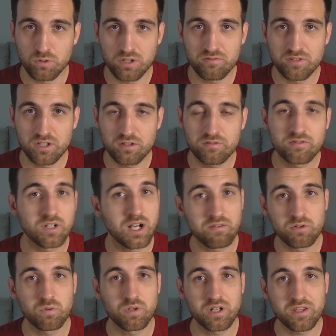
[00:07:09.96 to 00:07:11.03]
one video for
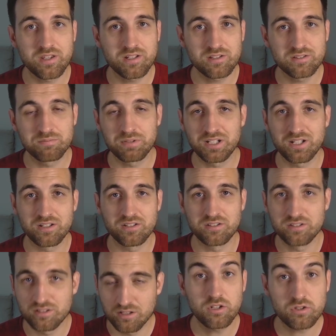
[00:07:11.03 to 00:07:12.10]
every one of these
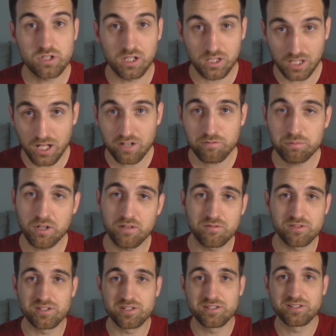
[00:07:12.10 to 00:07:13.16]
because there's a lot of
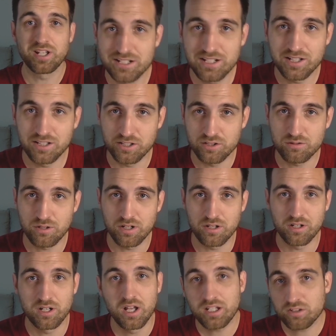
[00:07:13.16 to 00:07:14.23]
preferences in
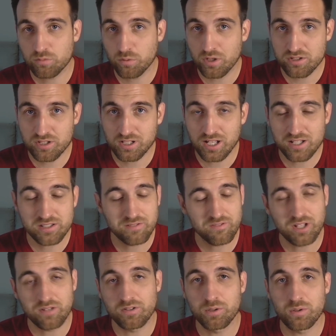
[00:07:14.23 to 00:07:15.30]
Illustrator. Thanks for watching, you guys. If
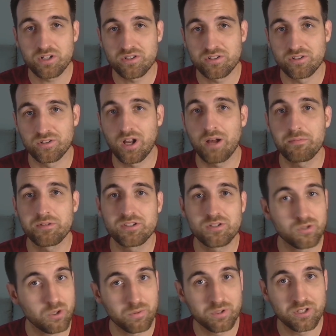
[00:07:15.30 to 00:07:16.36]
you have any questions or comments,
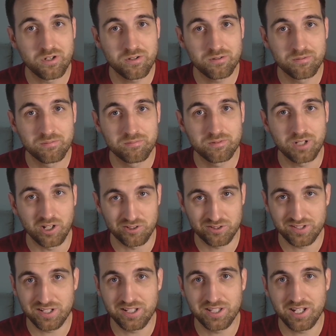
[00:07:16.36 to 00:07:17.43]
you know what to do, and I'll
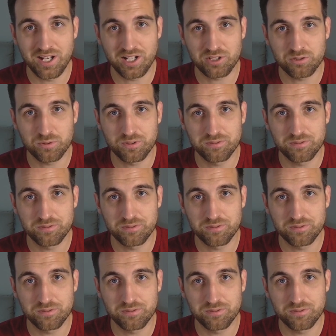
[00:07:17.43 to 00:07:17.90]
see you in the next